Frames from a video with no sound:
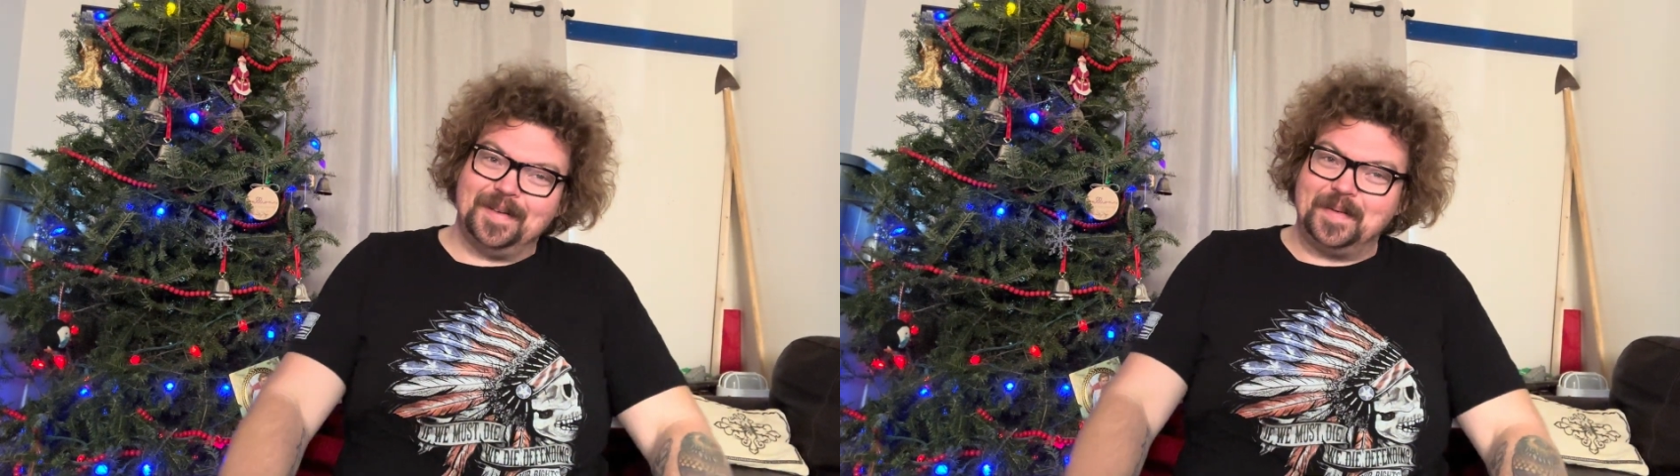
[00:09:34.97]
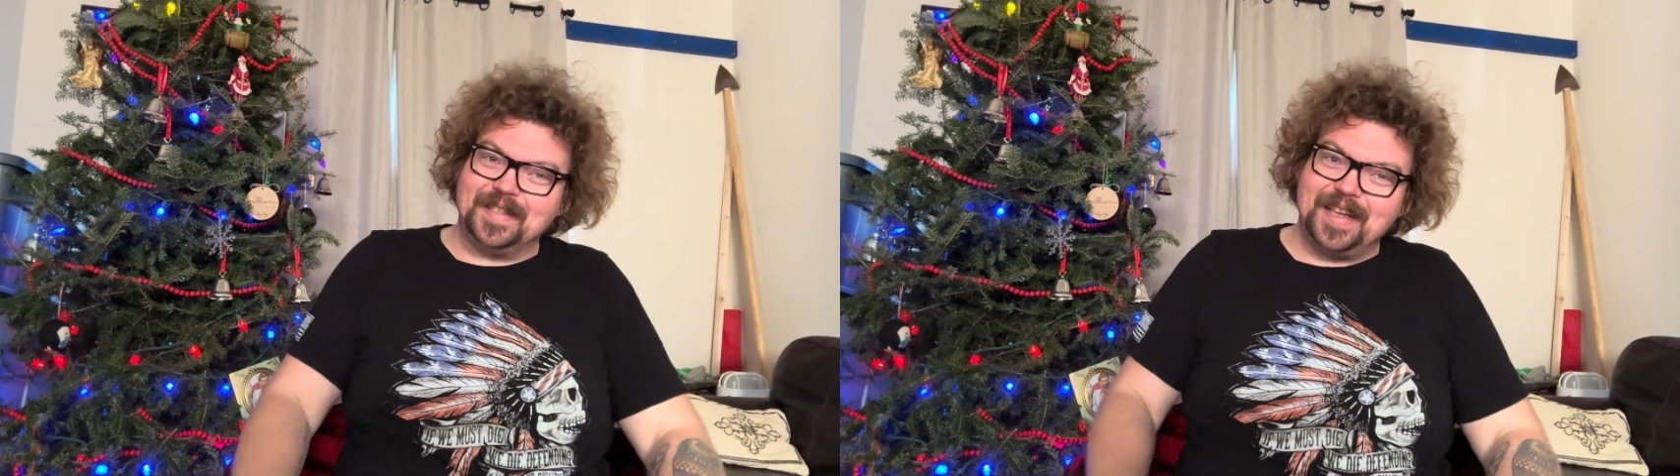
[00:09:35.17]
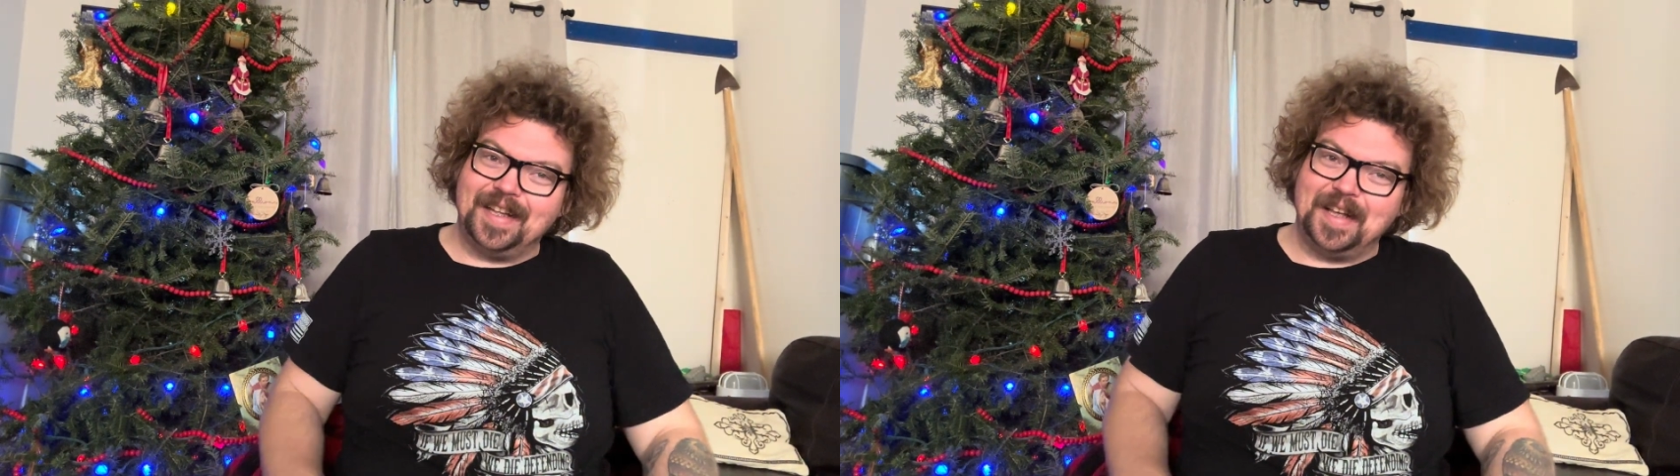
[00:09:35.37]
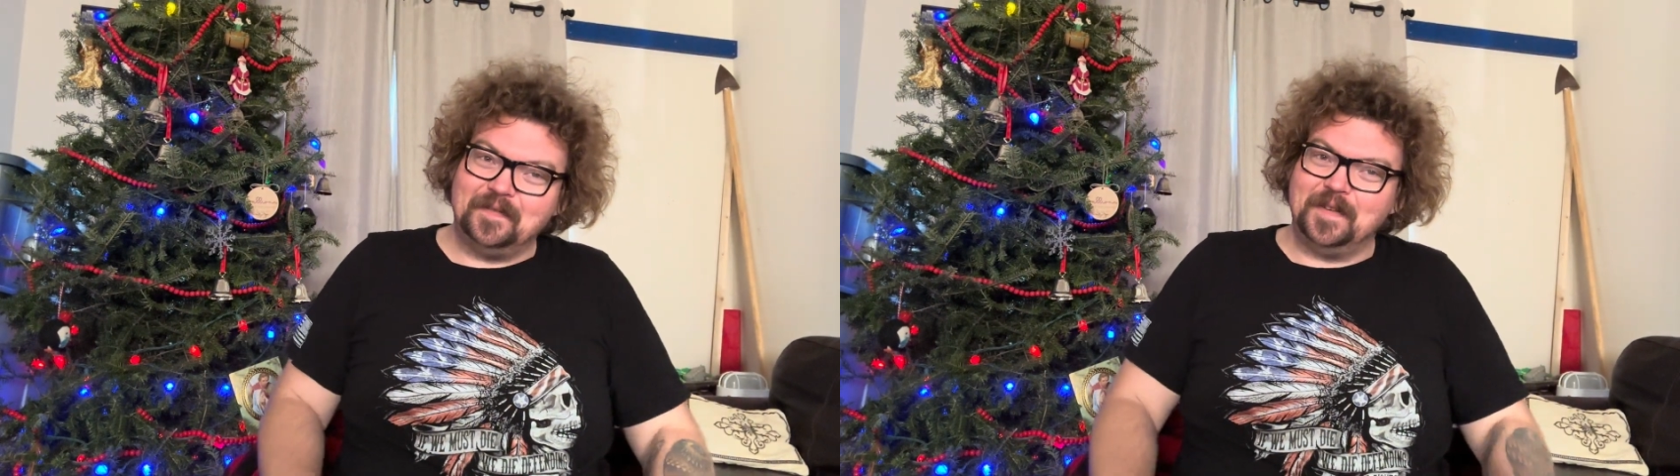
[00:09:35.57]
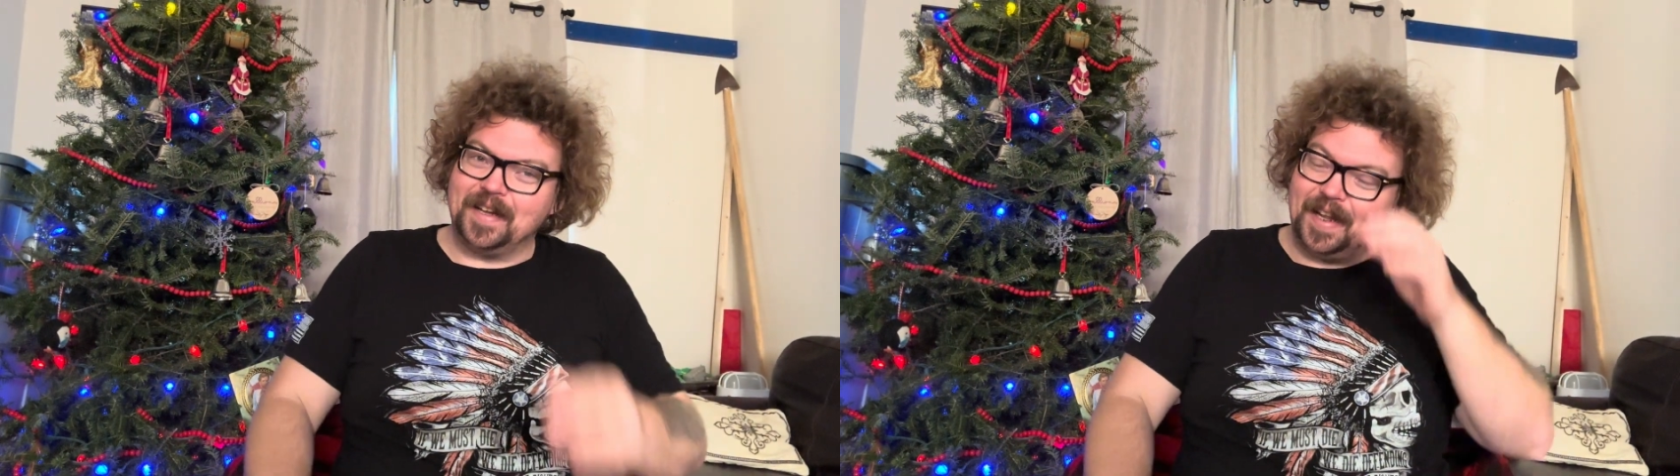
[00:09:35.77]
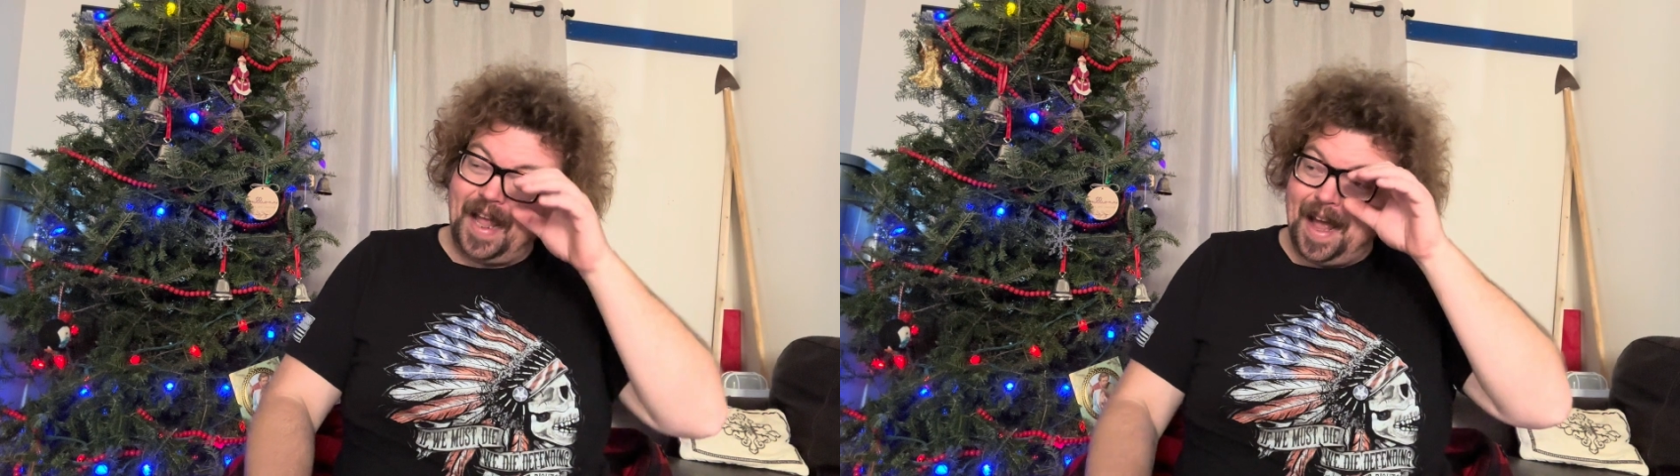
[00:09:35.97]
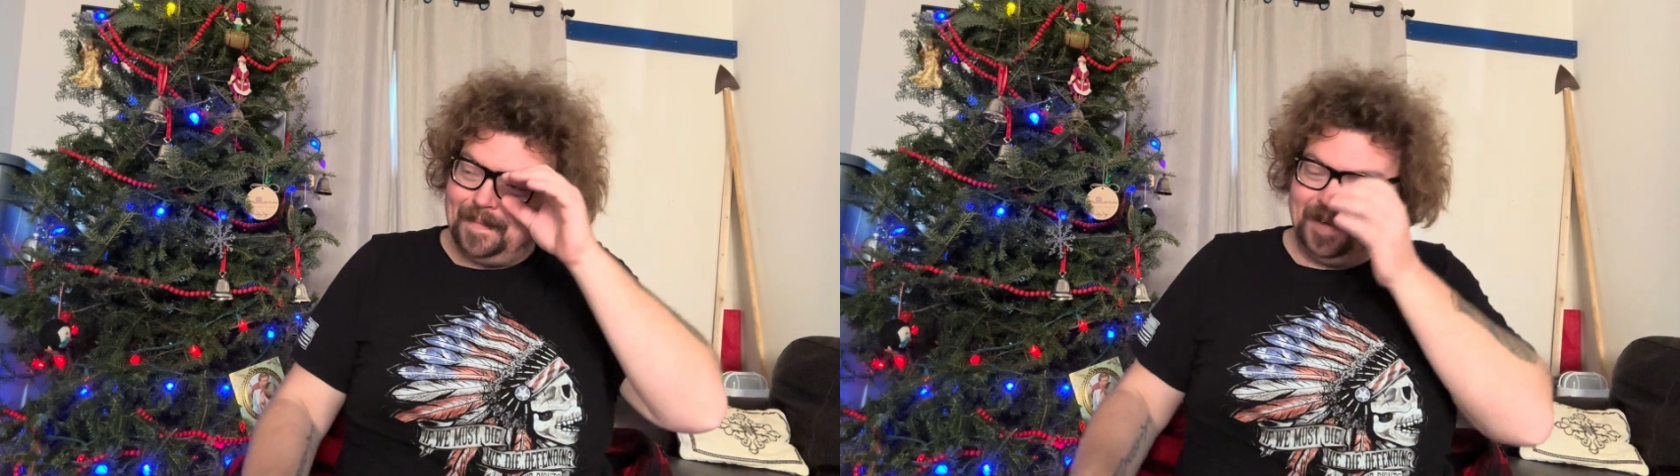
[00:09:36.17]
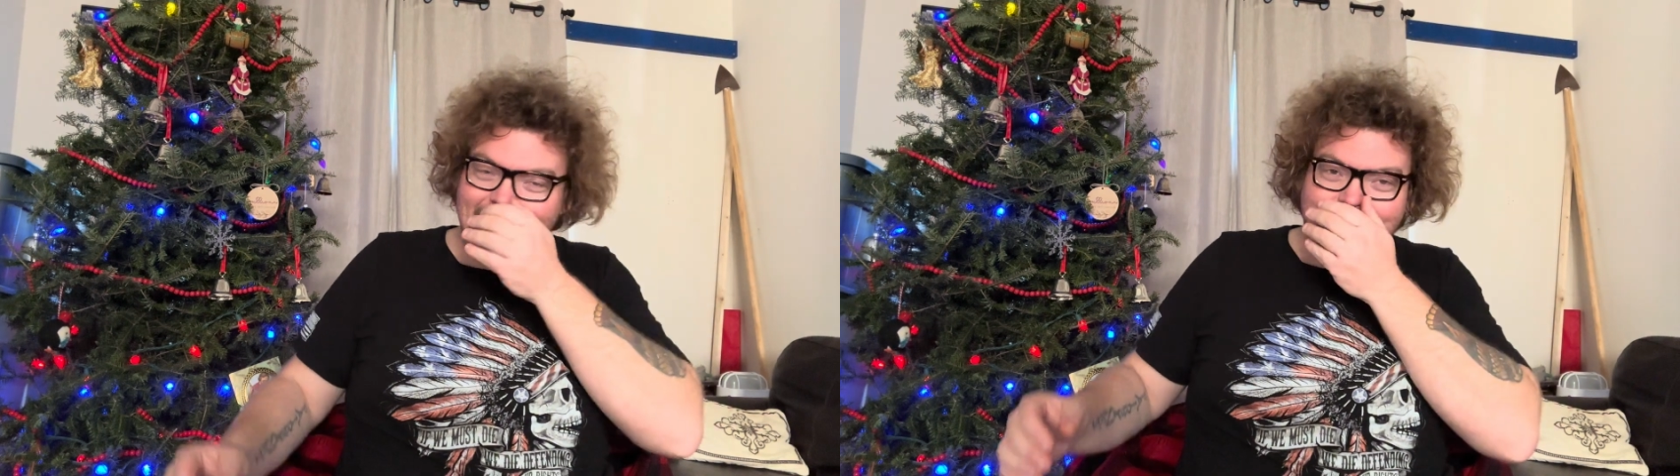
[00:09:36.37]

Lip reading: up inside that fucking cabin.